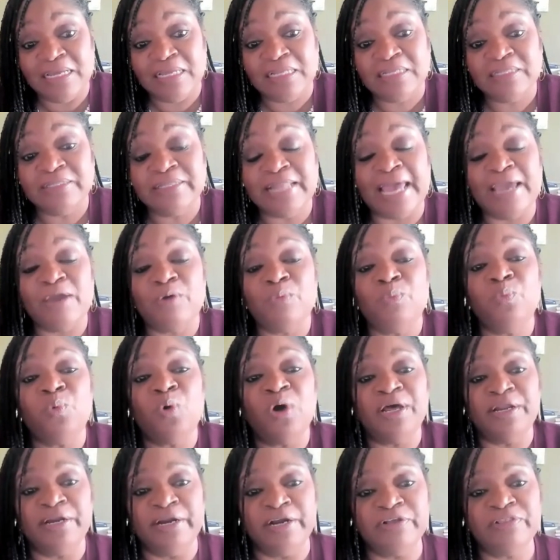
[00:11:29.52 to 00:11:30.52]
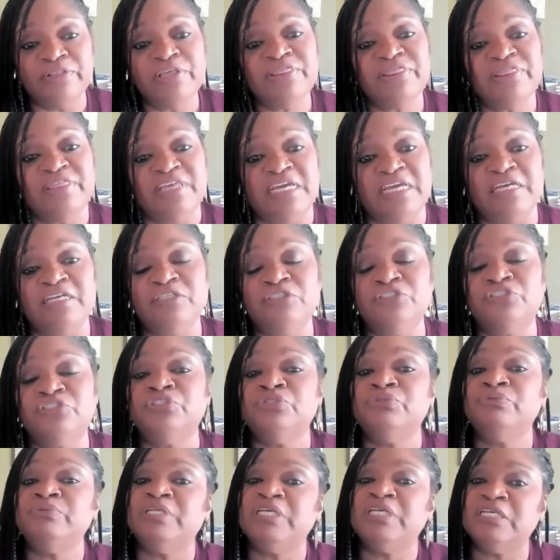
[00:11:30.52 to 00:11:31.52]
like, what are the things
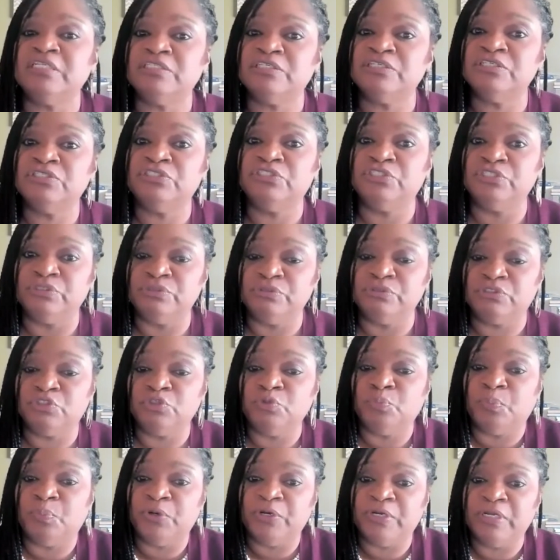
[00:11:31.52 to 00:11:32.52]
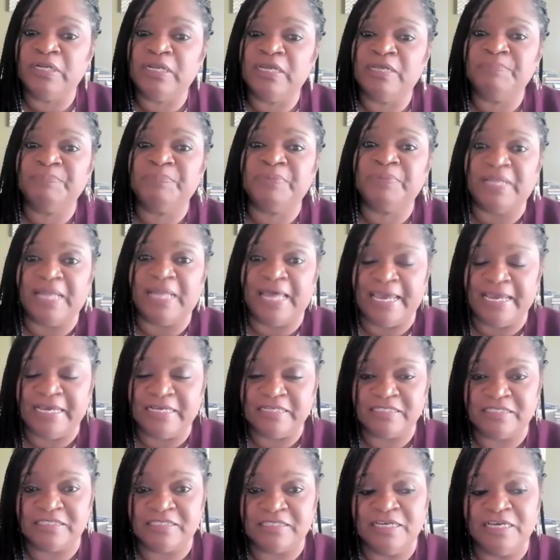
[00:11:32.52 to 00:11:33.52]
you need to do to put in
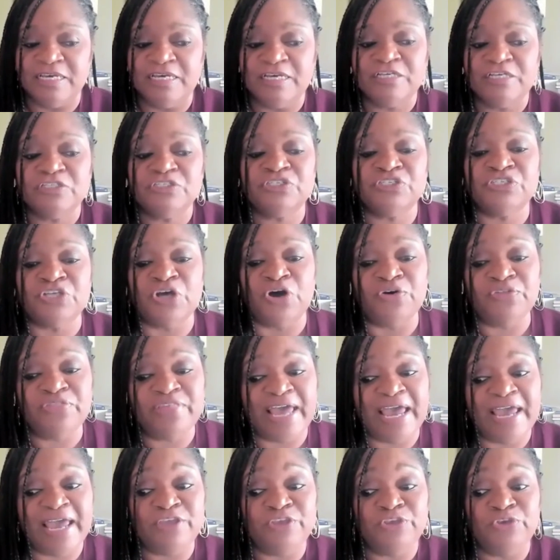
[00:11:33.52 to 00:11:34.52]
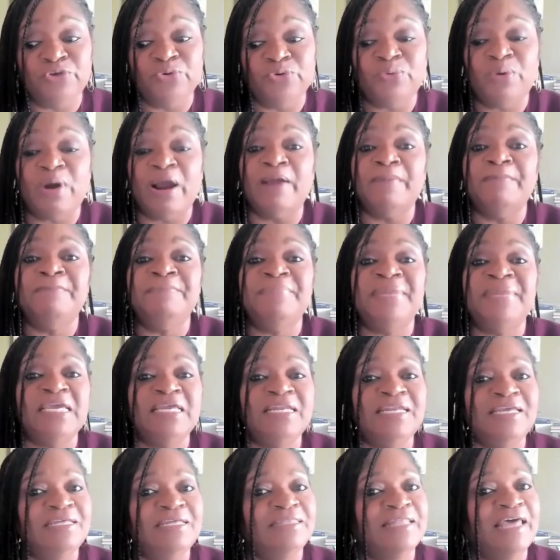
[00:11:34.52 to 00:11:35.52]
place so that you are
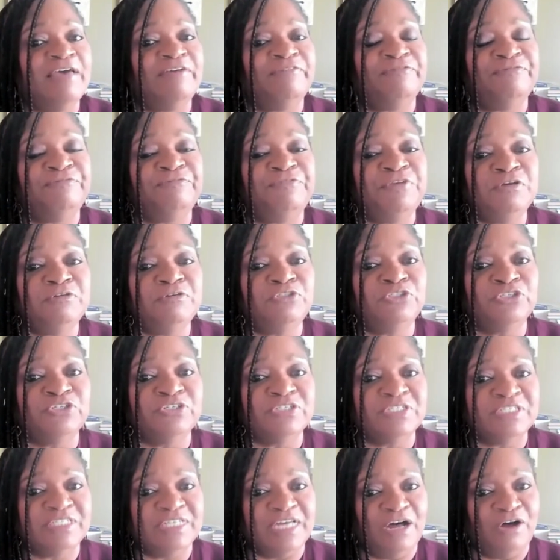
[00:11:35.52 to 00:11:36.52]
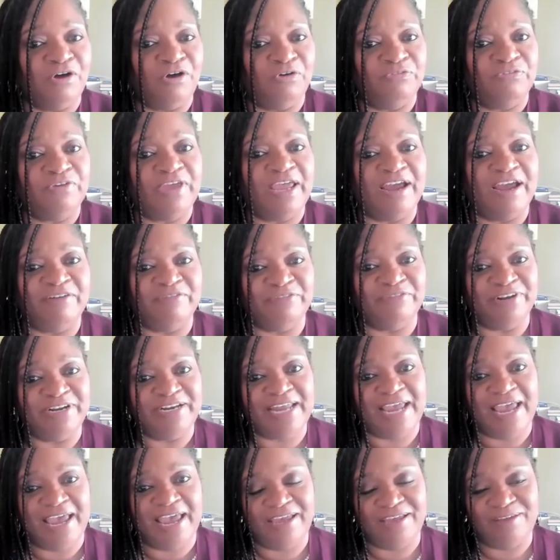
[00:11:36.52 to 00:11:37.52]
meeting that future self every
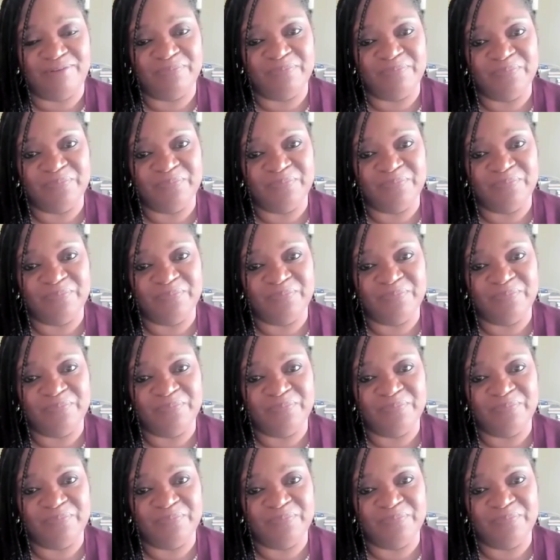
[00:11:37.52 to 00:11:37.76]
day?